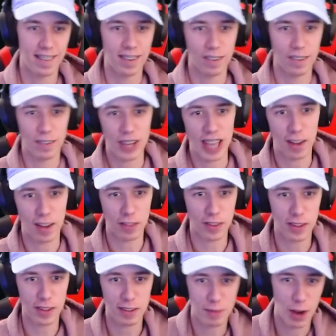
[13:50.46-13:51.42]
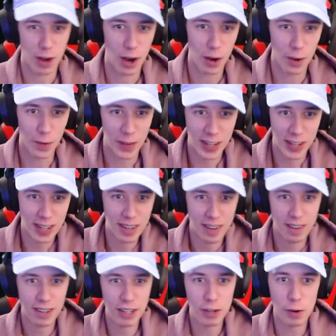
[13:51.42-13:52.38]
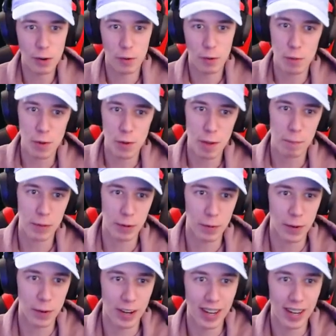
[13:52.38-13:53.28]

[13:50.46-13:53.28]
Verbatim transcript: we out oh. this hole. We whipping one.